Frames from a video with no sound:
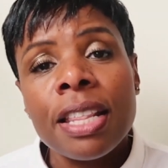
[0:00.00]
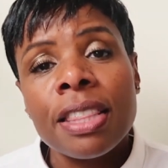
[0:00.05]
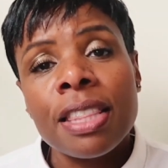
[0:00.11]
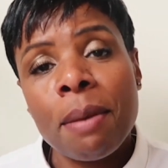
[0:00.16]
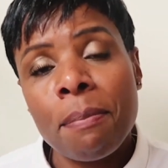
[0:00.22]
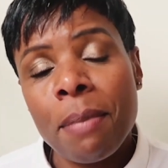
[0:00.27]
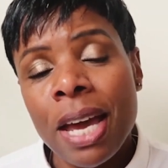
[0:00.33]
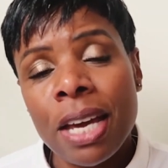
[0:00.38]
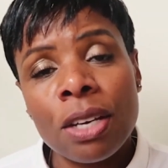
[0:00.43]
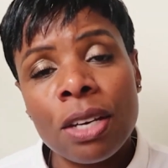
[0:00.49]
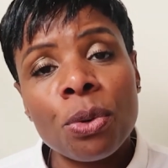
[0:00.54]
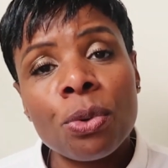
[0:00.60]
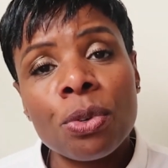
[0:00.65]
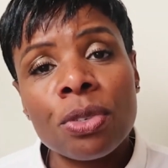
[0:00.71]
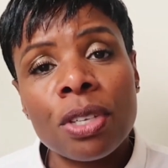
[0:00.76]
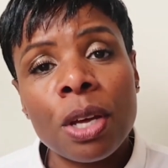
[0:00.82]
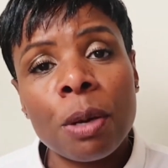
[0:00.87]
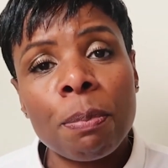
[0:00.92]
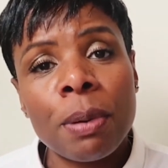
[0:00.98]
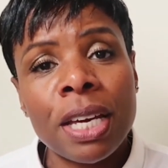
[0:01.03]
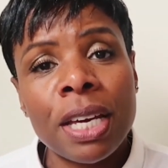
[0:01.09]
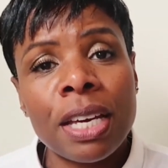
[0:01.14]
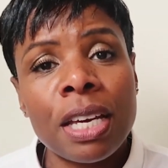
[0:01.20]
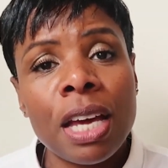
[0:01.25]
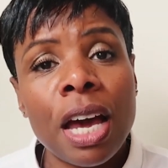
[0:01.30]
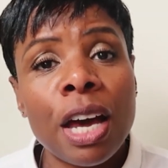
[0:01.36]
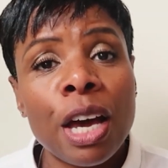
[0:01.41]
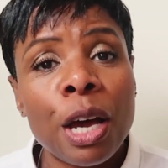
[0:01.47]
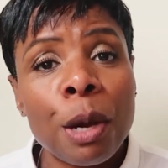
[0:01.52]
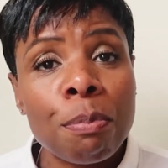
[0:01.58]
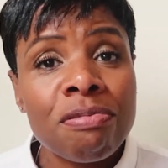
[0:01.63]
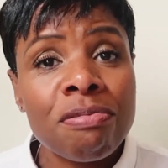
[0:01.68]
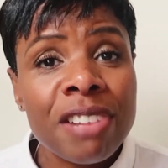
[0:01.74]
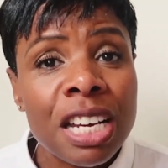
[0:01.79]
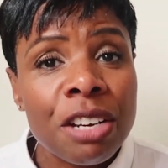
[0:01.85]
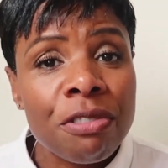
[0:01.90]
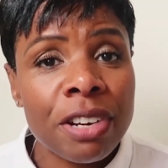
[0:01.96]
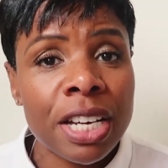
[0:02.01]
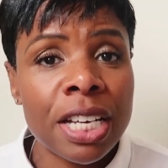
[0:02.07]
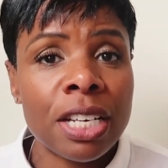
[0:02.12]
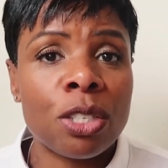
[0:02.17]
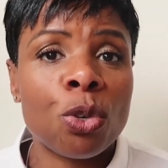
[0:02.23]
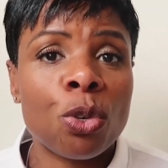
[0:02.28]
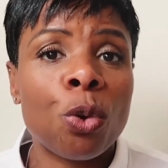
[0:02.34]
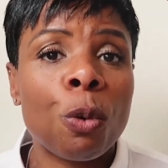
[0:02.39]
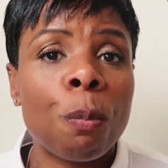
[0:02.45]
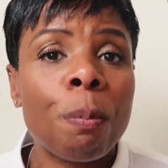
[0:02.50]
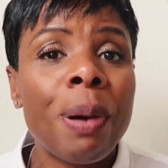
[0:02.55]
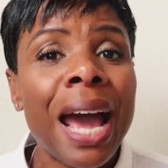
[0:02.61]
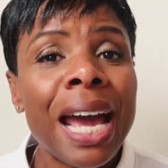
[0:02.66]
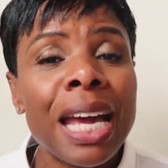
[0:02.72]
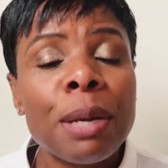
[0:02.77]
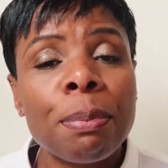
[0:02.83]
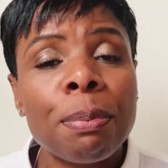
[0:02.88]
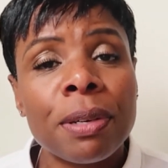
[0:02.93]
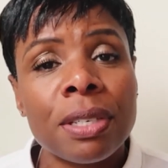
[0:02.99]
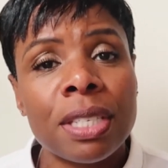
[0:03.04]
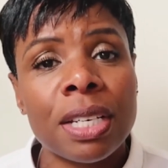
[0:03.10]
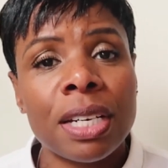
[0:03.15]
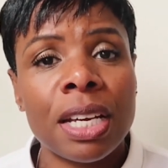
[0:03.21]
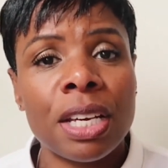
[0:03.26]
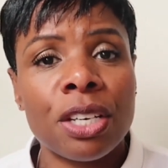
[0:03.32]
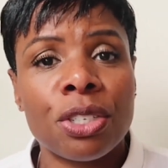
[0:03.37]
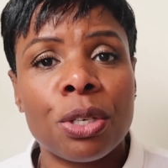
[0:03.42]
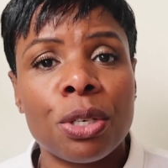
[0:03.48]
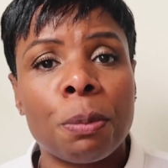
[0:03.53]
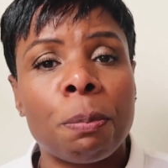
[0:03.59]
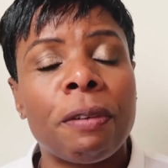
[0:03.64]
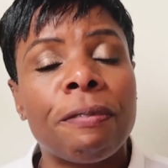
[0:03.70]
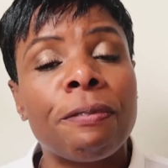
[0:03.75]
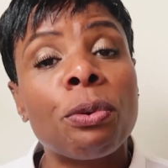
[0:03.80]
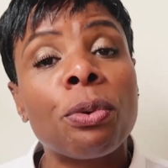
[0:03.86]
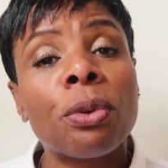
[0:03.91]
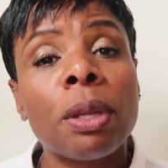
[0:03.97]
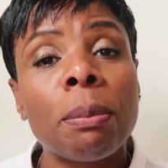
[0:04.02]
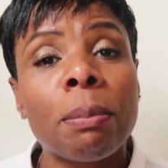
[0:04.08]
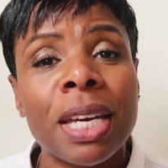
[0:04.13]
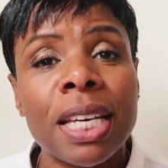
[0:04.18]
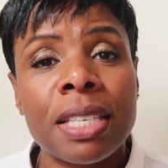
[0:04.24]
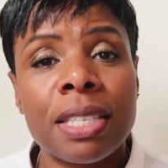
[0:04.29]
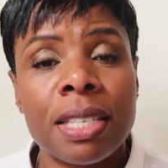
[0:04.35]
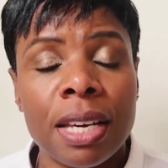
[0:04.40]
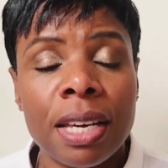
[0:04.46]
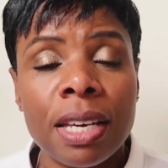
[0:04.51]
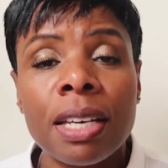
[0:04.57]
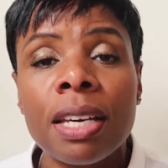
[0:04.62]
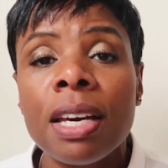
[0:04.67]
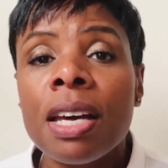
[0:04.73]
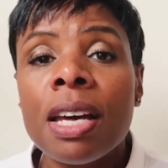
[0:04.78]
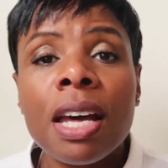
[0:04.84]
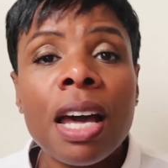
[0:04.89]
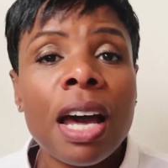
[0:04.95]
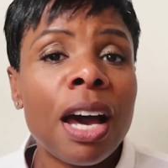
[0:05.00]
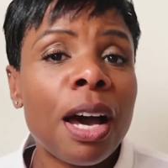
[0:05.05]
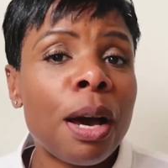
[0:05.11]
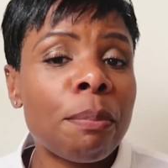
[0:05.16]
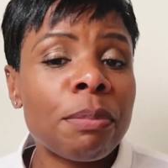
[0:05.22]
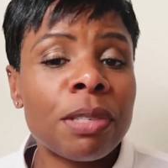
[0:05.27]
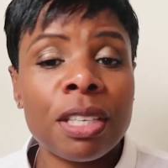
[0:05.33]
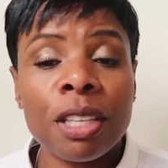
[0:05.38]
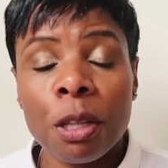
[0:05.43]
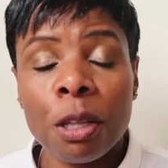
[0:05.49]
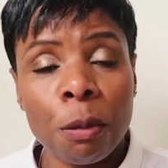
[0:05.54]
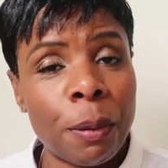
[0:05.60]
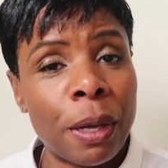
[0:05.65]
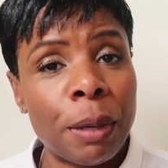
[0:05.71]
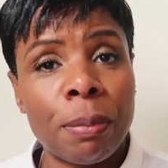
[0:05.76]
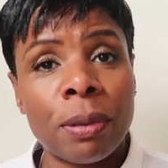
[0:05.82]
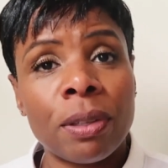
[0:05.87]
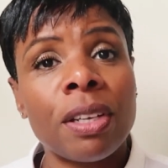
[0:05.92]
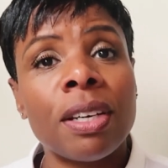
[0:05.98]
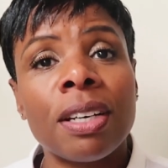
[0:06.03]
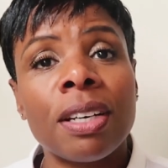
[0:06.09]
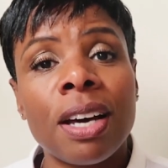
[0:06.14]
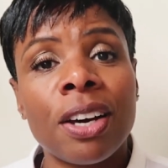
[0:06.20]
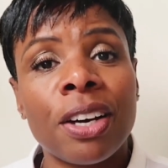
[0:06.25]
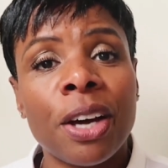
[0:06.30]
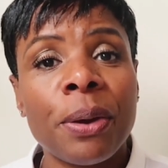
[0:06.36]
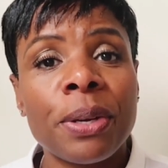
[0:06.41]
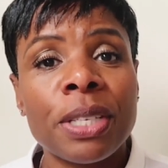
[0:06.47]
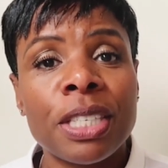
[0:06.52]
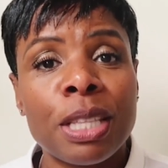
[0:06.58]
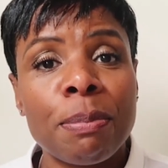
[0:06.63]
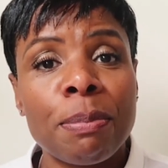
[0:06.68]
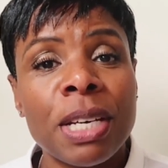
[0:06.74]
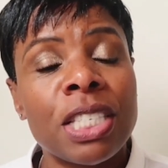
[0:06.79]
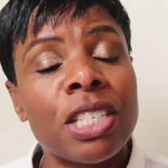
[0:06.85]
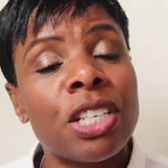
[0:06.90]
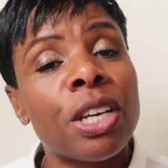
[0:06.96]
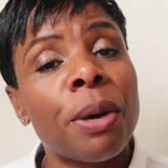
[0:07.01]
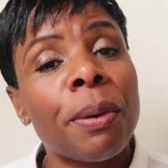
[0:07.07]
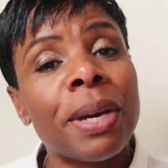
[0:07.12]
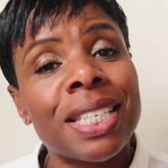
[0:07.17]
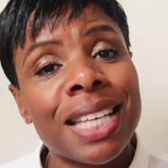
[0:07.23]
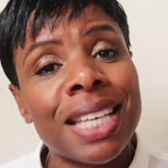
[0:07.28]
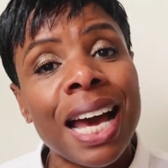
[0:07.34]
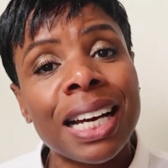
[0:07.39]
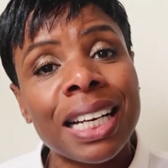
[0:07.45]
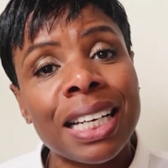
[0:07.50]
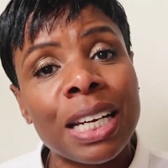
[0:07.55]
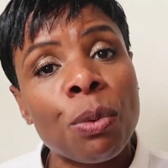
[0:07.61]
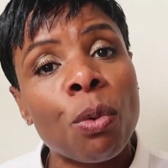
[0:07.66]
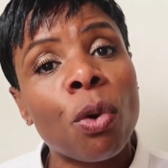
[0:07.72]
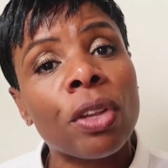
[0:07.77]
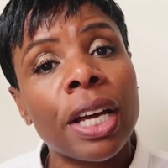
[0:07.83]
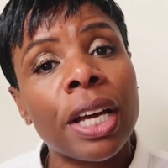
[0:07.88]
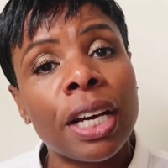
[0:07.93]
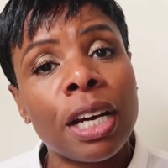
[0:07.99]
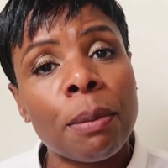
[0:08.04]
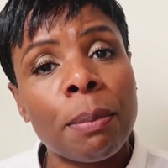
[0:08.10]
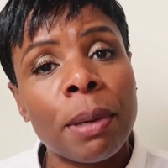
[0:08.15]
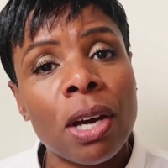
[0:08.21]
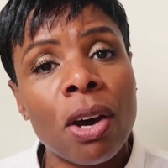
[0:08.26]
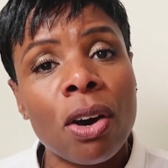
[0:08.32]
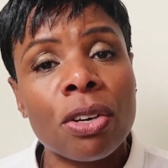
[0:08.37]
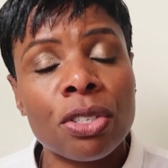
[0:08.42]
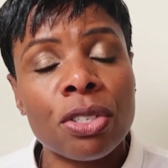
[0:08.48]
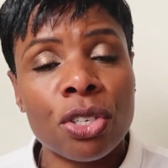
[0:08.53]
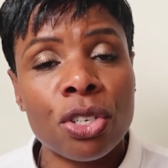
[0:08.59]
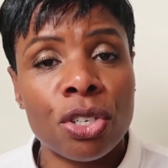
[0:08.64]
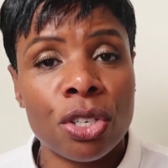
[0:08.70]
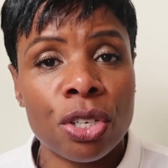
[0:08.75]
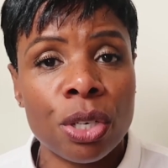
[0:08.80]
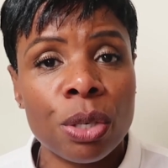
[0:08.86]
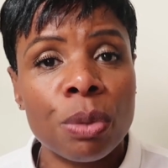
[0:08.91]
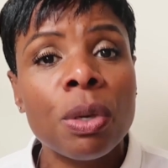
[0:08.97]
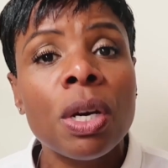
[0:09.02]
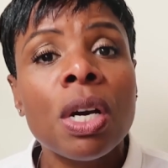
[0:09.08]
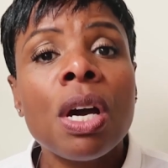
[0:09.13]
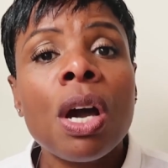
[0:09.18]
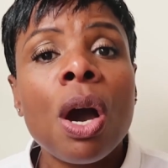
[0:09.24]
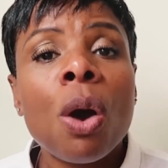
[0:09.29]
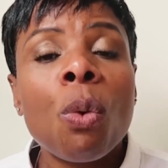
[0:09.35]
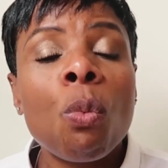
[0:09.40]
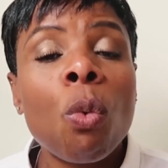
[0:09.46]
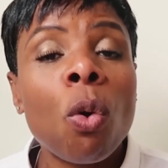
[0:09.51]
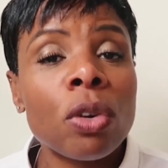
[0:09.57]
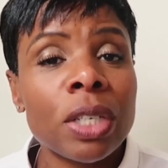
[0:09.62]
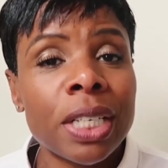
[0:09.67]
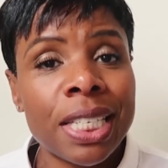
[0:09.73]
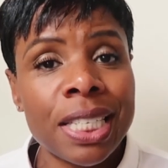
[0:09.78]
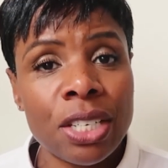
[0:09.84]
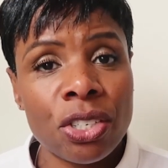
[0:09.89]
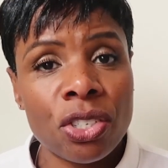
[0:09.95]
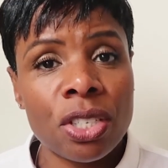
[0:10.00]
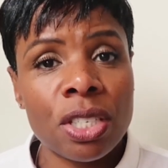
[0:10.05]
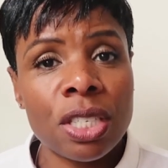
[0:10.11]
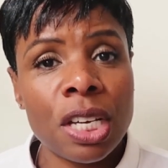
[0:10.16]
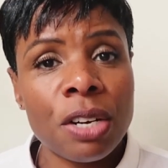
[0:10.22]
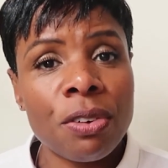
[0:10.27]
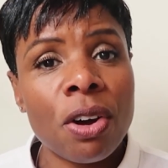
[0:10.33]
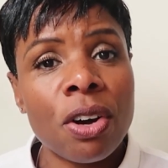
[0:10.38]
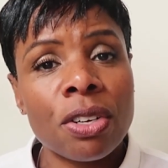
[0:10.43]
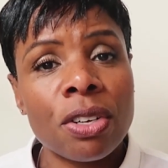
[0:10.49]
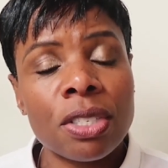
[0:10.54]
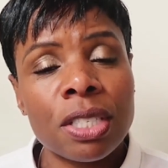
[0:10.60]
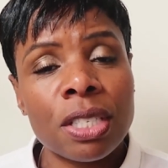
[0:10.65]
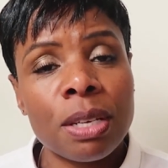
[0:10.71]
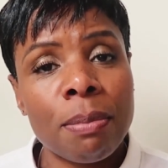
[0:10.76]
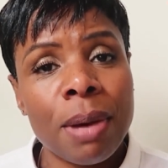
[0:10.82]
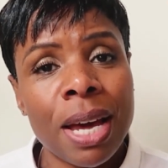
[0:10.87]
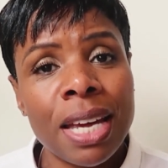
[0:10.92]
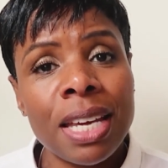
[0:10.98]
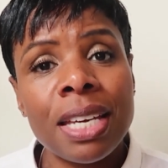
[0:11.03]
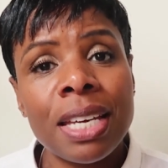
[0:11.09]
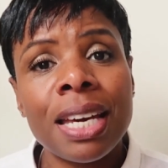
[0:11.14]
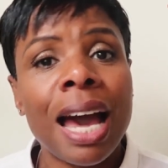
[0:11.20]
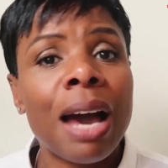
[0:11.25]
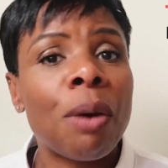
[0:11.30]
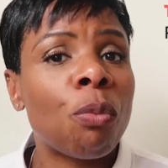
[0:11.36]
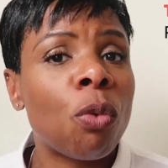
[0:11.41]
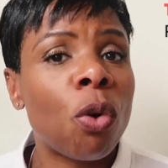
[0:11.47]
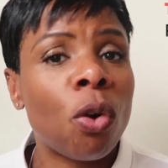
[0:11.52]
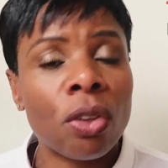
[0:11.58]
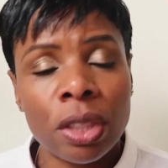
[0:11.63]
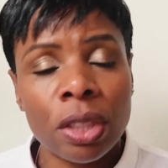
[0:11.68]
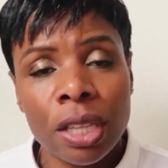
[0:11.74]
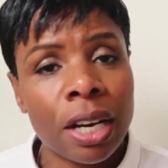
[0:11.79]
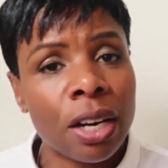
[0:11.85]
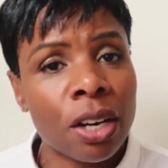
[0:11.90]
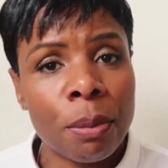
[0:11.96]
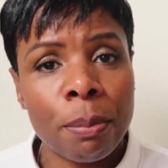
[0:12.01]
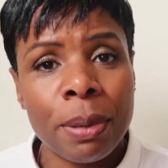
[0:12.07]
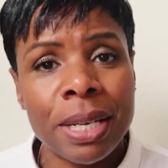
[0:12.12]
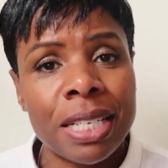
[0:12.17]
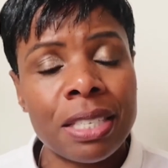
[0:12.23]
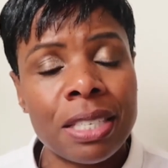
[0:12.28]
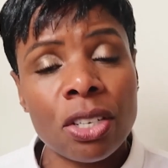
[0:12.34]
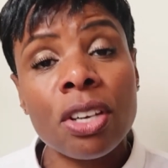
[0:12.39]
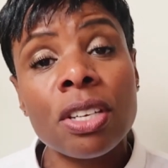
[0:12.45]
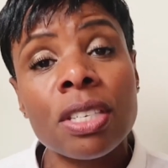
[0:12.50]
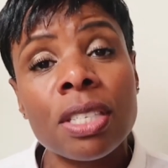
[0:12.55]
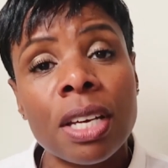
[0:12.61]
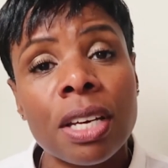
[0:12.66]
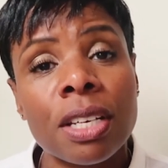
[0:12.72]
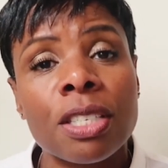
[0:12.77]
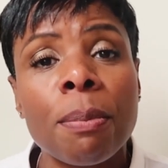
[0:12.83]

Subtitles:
There may also be a pre-read or papers that are issued before the meeting, so that the people that are going to the meeting know exactly what they're going to be asked to do, what decisions they're asked to make, and what they're going to be discussing.